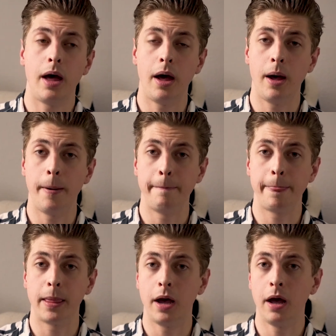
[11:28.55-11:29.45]

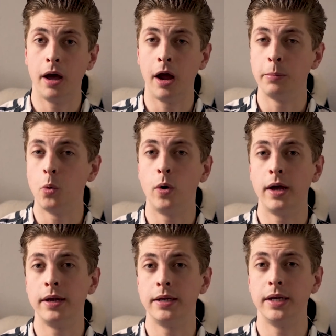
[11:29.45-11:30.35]
I'm
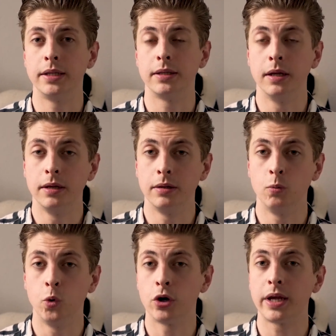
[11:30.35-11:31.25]
aware that
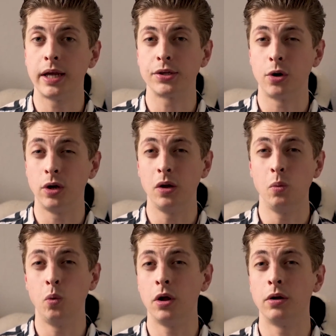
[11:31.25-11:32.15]
working is only
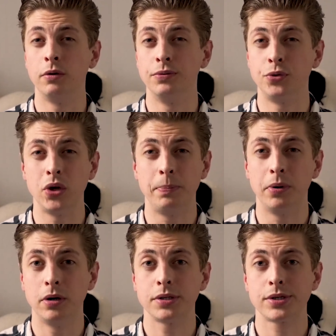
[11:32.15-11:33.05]
one of three
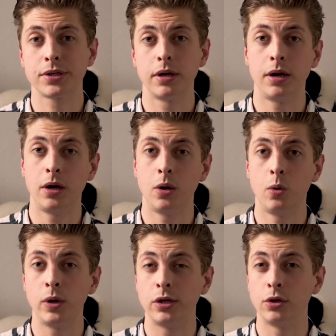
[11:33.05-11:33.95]
parts
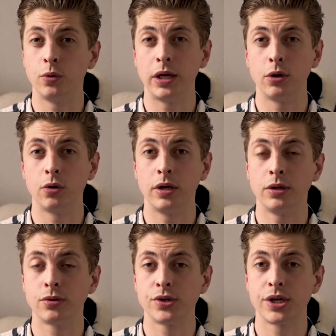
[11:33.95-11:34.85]
when you're doing your
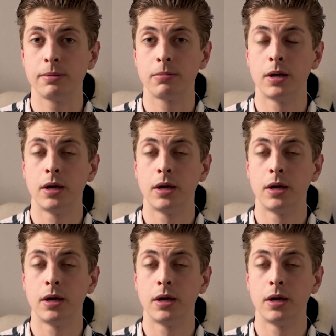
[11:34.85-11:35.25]
internship.